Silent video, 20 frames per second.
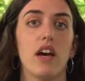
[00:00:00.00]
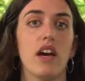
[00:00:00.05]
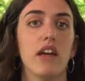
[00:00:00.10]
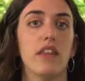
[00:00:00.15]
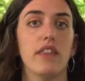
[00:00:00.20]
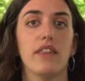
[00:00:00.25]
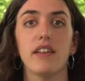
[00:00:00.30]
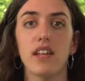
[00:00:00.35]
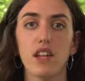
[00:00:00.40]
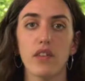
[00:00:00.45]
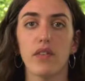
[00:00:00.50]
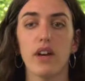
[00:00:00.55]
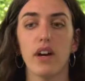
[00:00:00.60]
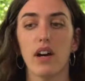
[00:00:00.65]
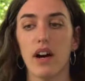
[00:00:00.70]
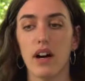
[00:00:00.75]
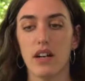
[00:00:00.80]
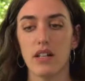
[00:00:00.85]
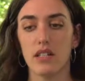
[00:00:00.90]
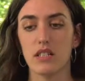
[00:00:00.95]
Think of it
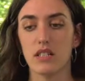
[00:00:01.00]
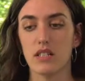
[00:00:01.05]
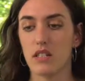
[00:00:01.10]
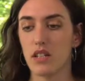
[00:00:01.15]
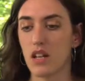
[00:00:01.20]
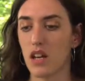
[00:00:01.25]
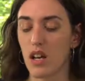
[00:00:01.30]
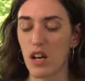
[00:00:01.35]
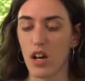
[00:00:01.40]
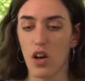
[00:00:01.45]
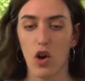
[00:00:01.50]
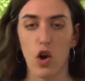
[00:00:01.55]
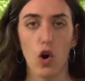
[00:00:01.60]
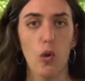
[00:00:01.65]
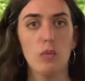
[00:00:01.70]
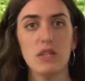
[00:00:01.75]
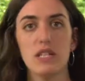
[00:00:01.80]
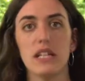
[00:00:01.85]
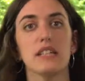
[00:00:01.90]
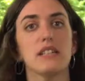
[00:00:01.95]
as
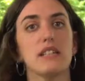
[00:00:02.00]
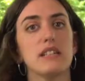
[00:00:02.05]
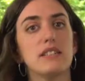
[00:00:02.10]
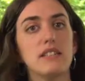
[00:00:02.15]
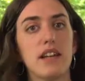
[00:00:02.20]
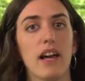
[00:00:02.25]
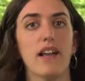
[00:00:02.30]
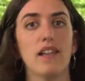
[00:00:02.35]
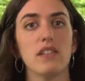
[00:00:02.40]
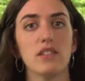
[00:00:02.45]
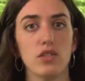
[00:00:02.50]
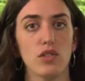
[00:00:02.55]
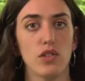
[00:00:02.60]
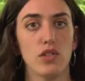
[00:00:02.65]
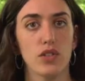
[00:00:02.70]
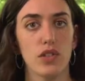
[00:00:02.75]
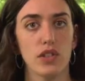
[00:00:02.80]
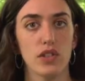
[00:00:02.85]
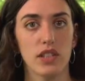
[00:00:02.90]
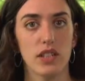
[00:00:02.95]
almost like the skeleton
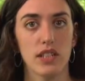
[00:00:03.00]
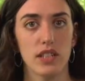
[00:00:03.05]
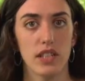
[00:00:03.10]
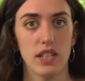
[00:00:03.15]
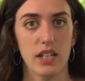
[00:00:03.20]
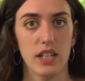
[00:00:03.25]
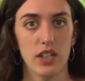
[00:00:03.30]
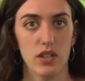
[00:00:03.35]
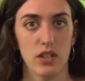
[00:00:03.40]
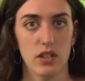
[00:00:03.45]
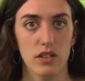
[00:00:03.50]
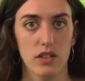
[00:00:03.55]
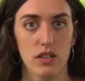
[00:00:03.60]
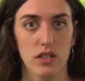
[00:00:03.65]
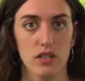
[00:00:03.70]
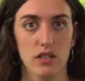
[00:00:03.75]
of your dissertation.